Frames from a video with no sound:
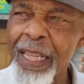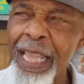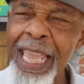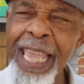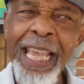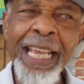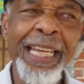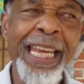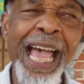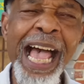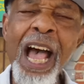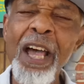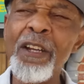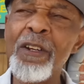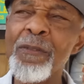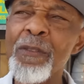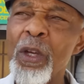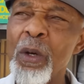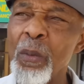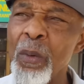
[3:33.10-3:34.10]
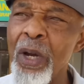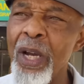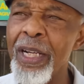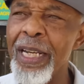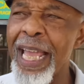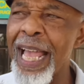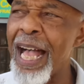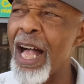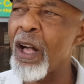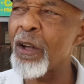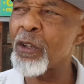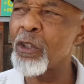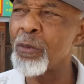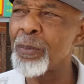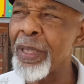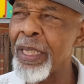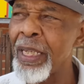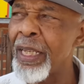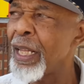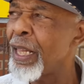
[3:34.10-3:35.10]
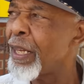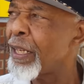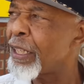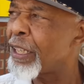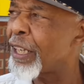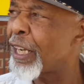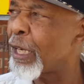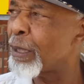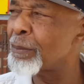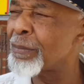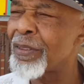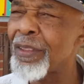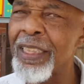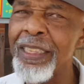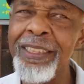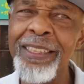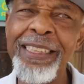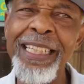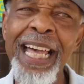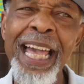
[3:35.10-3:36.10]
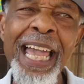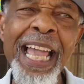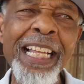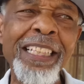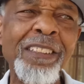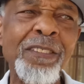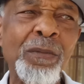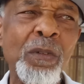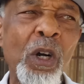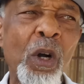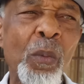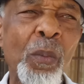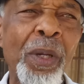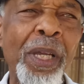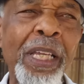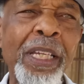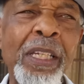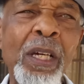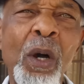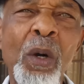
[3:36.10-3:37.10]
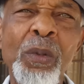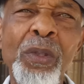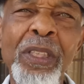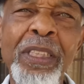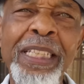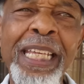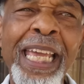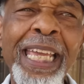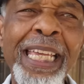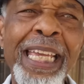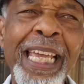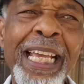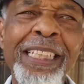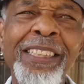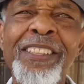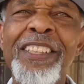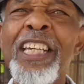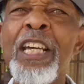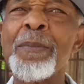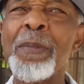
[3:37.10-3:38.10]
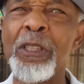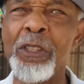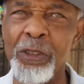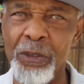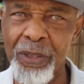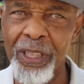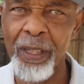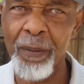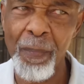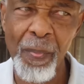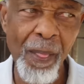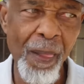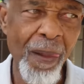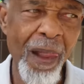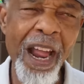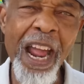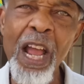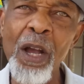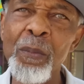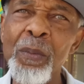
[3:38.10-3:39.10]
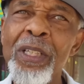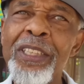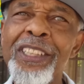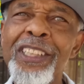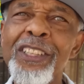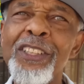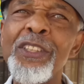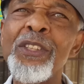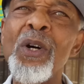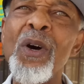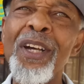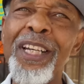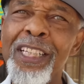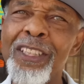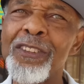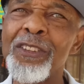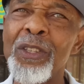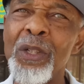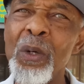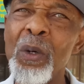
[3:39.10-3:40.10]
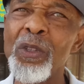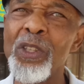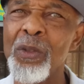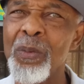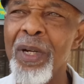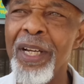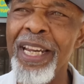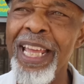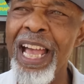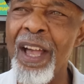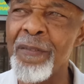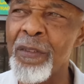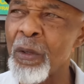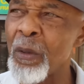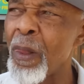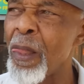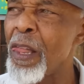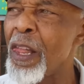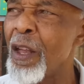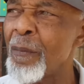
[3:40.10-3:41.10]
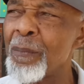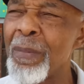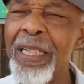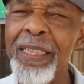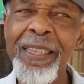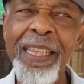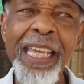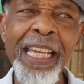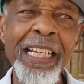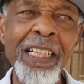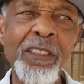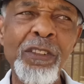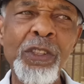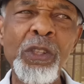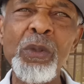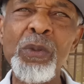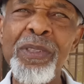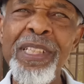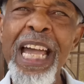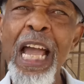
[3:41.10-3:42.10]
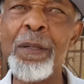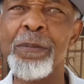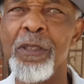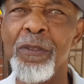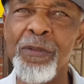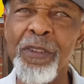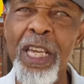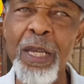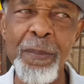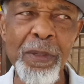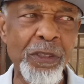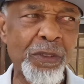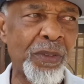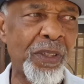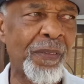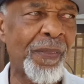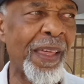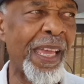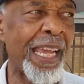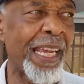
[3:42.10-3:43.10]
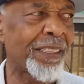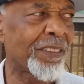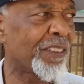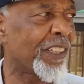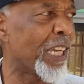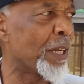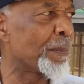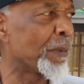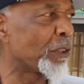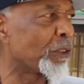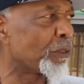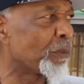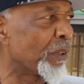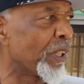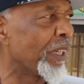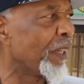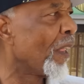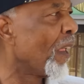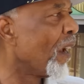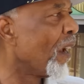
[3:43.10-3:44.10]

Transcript: And out of the word alchemy comes the science, what we know today as chemistry, all right, which is taught in schools and what have you. But there are two types of chemistry. There's chemistry,